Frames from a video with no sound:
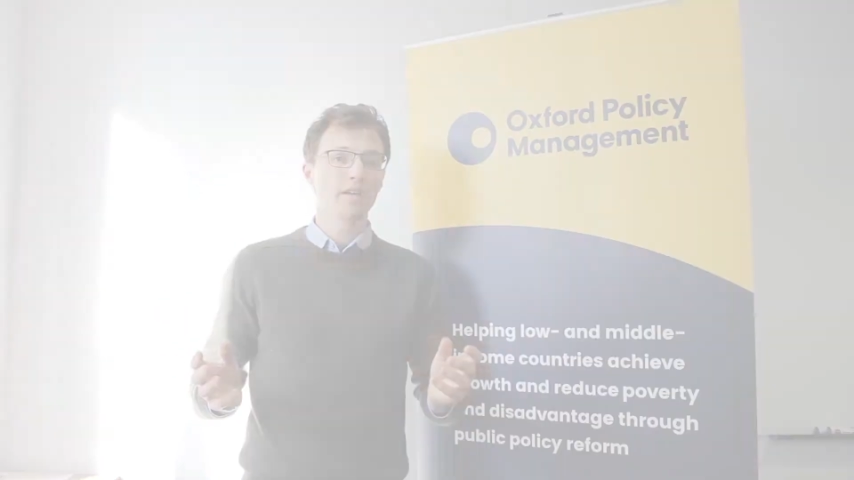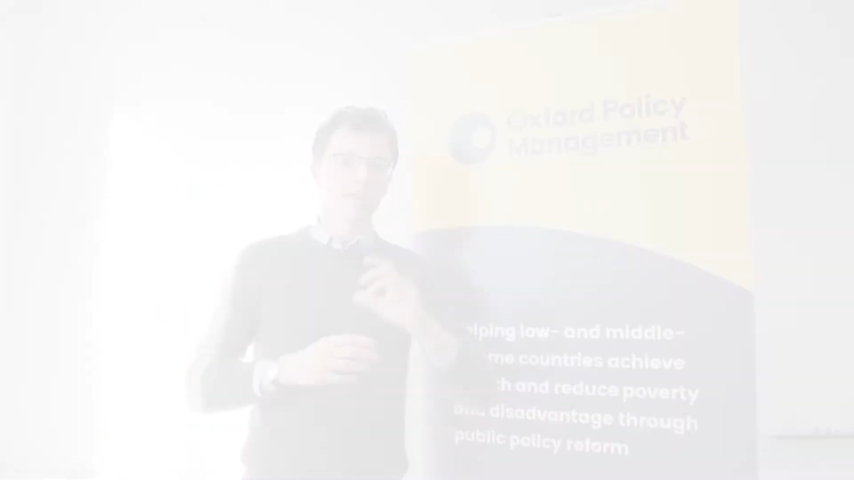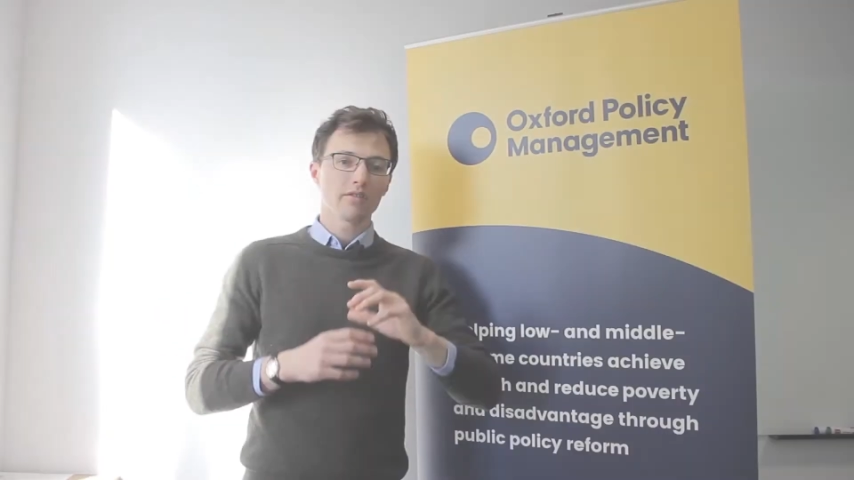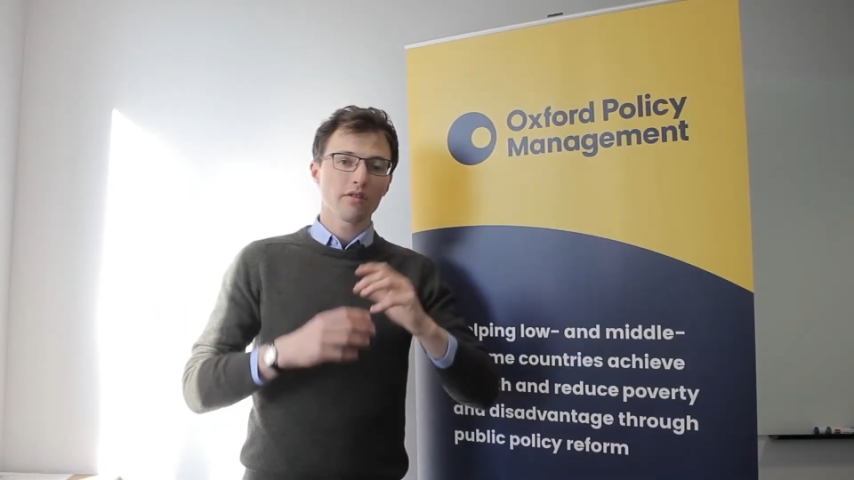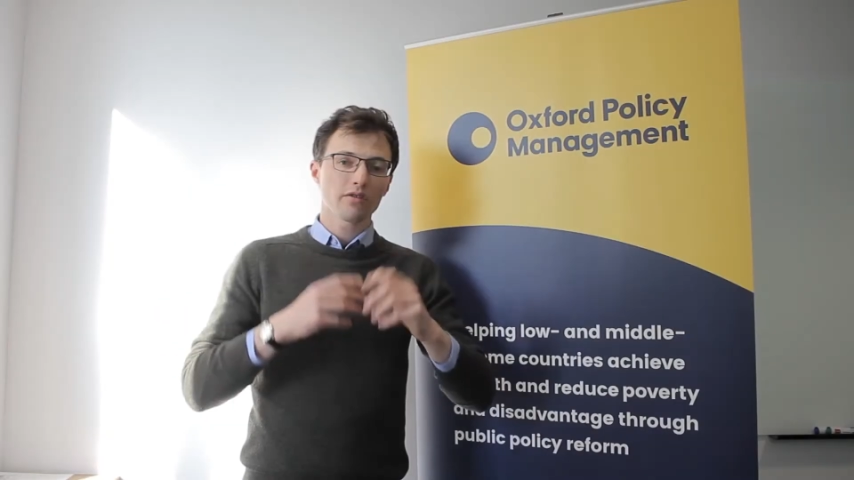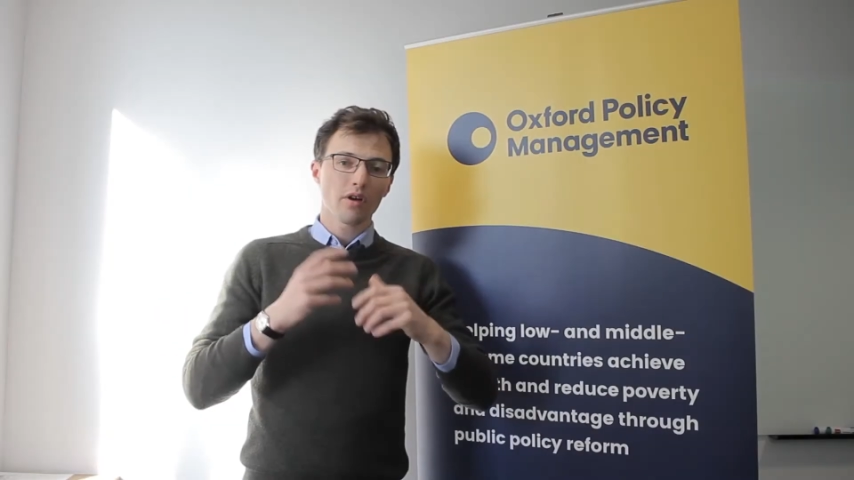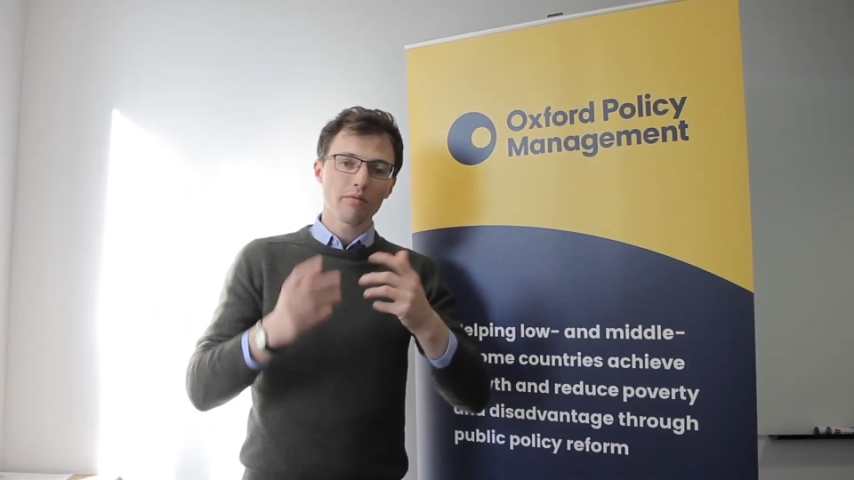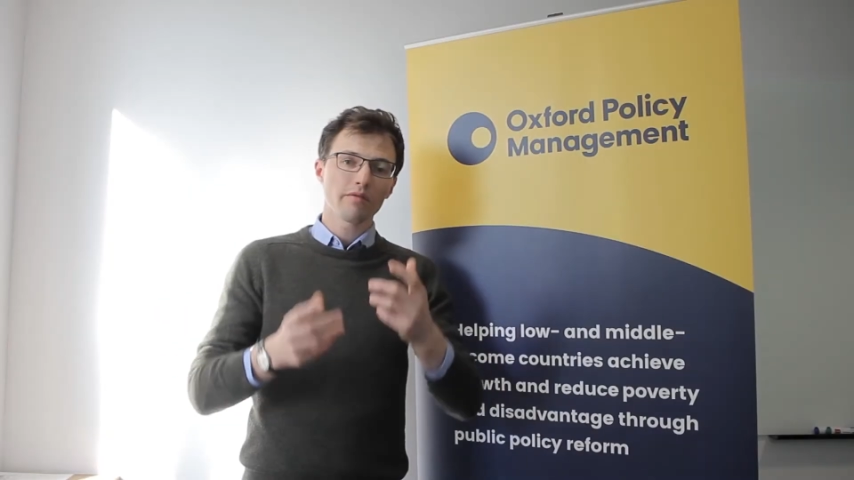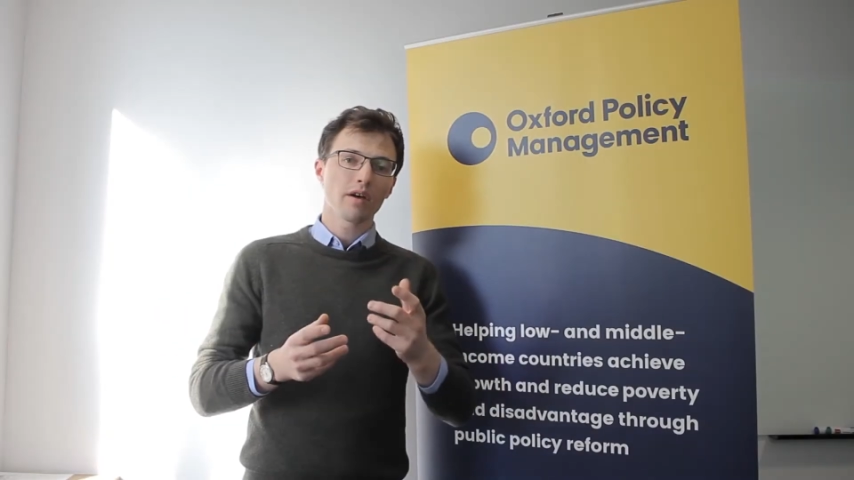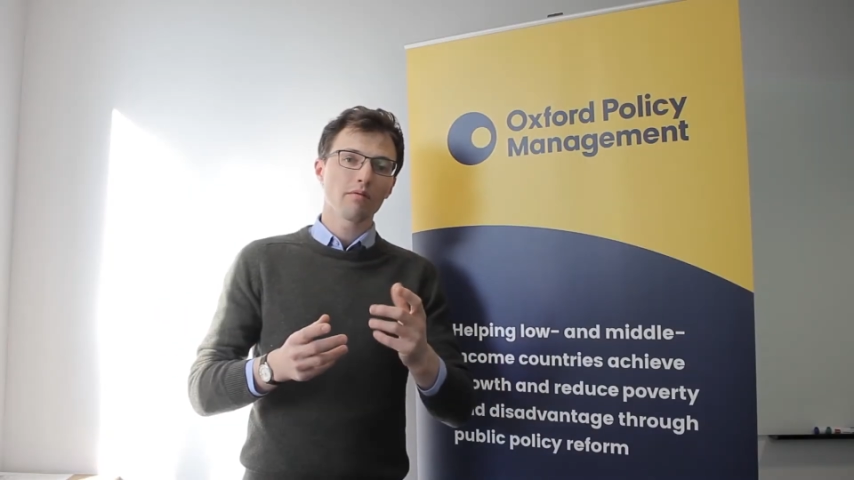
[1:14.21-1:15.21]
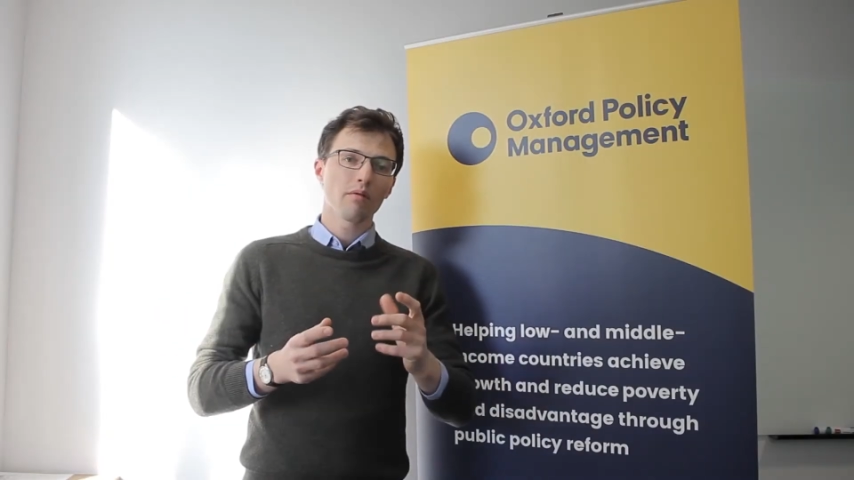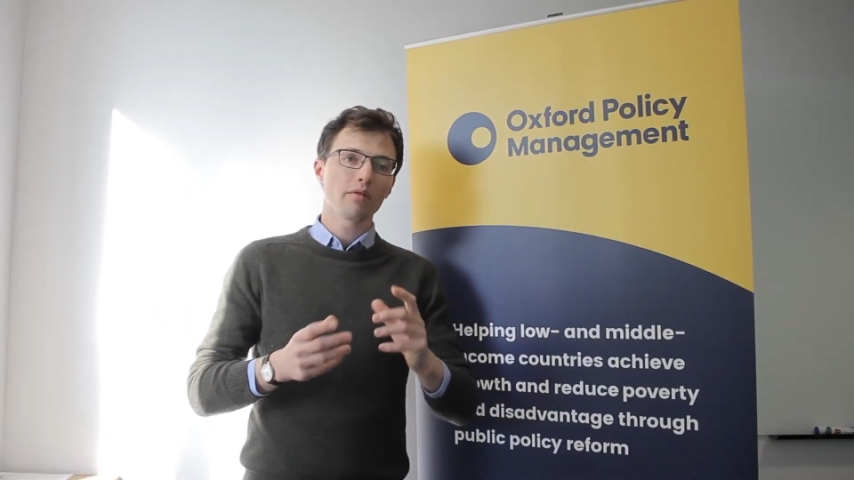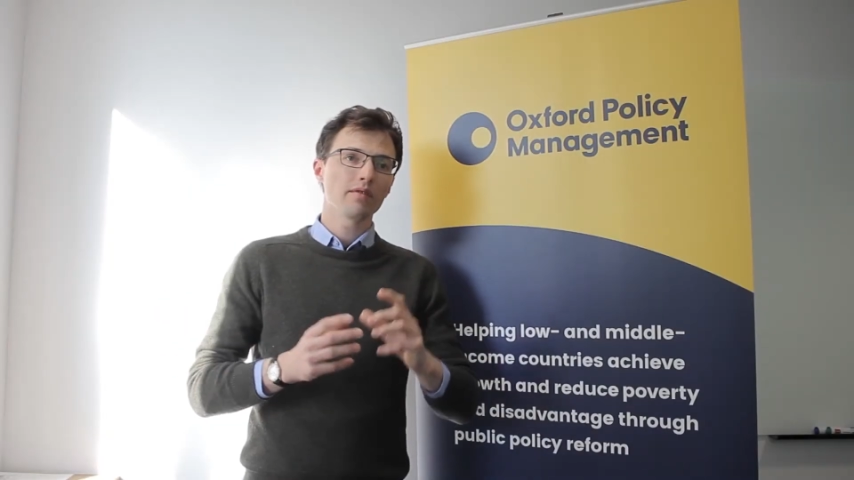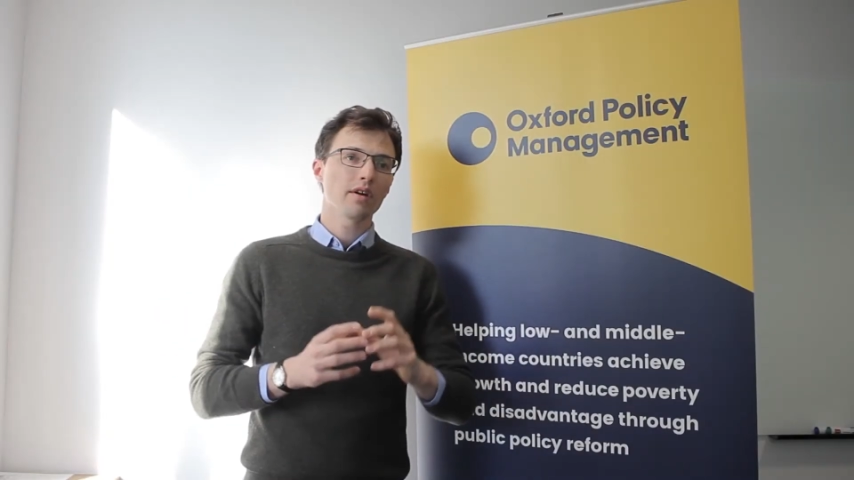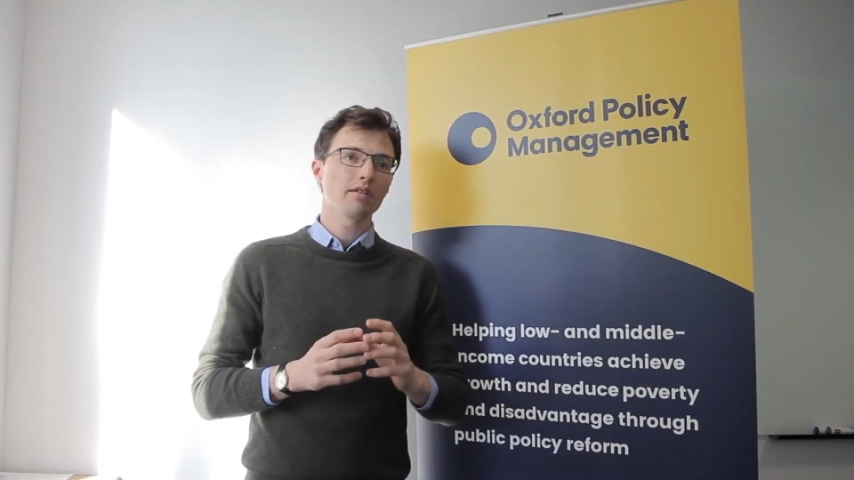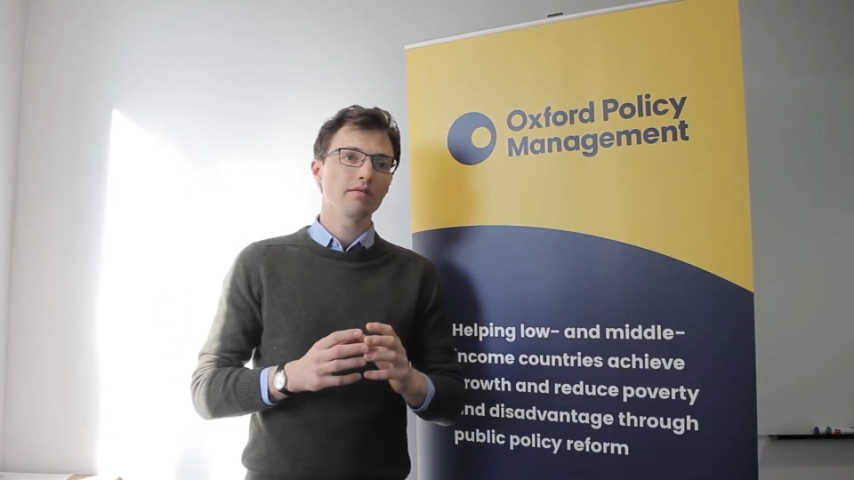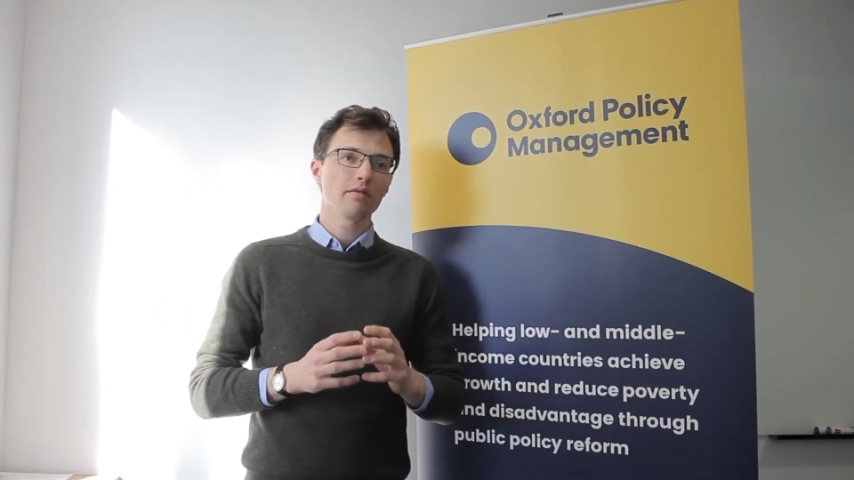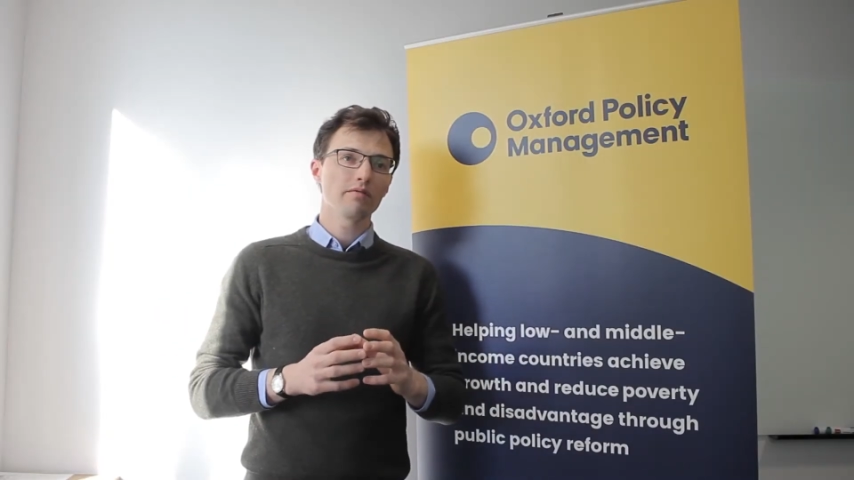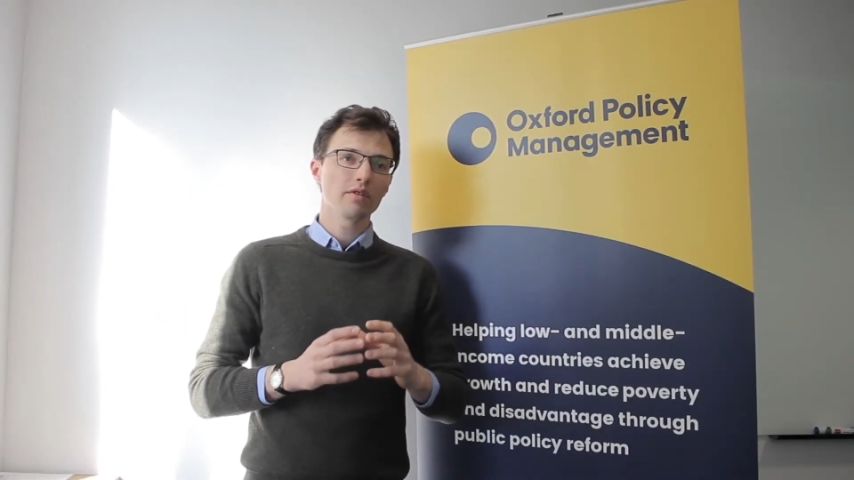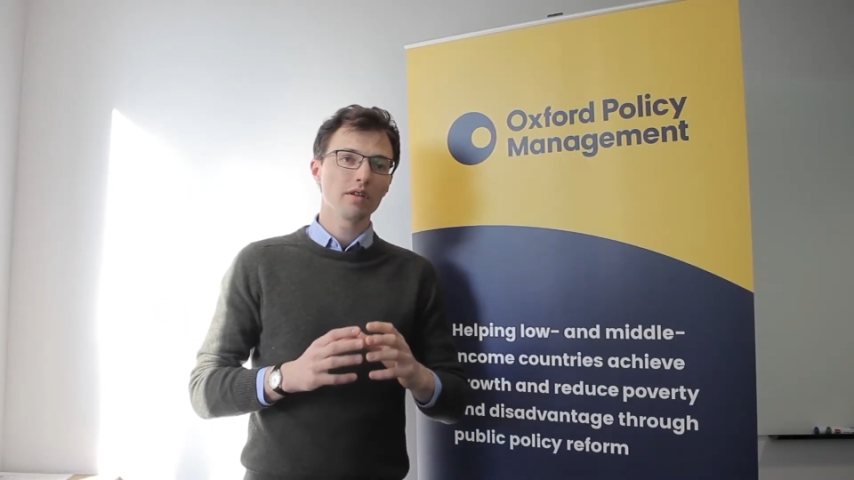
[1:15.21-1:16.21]
And on top of that, what we've done is
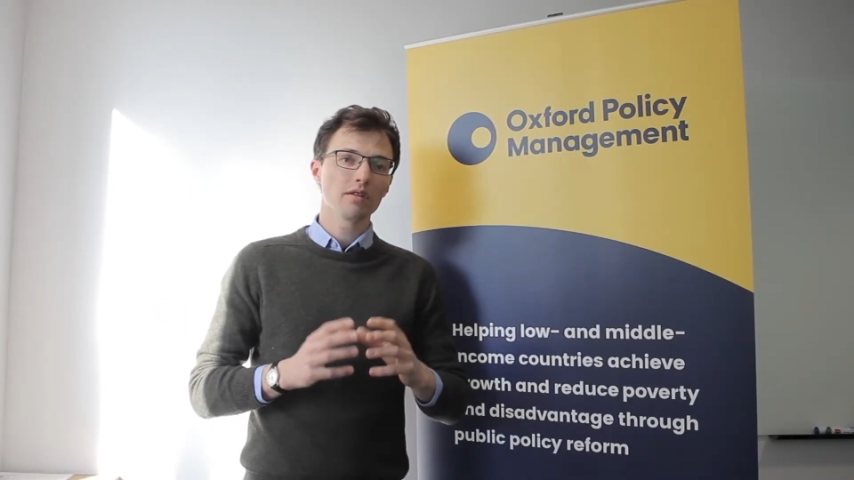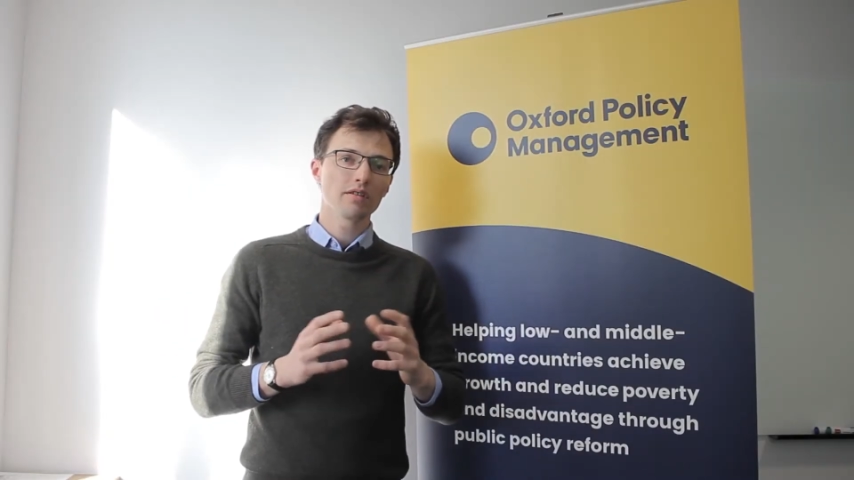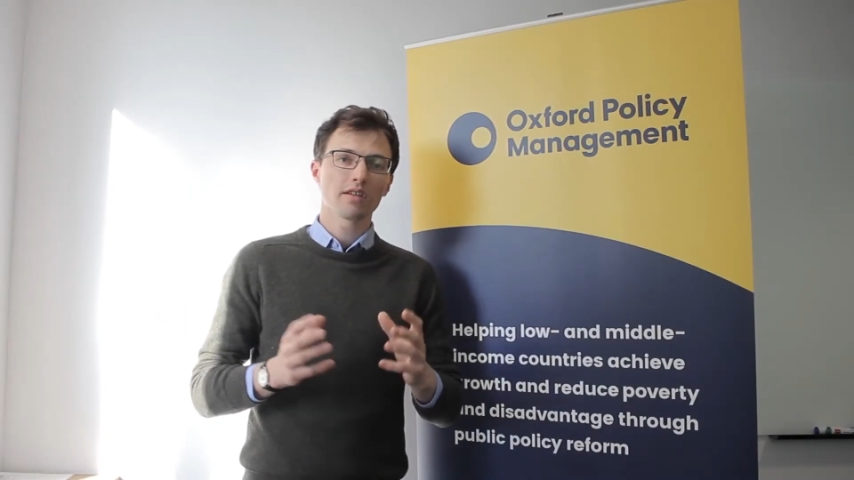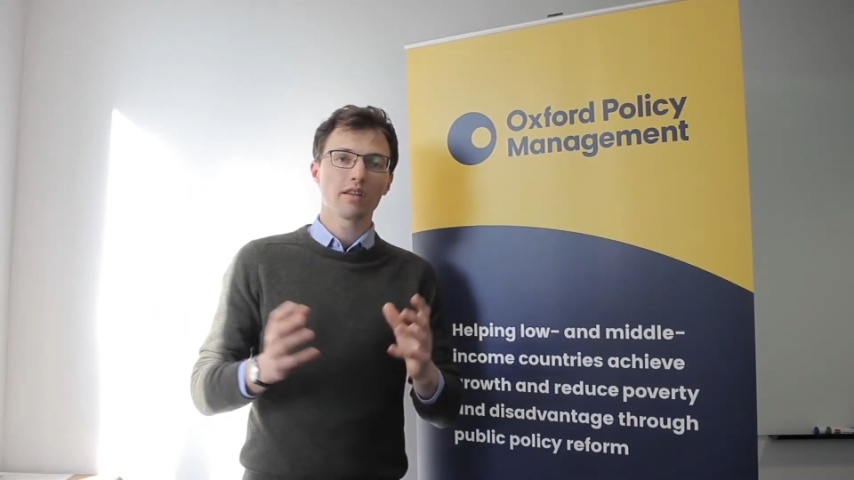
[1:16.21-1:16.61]
we've really looked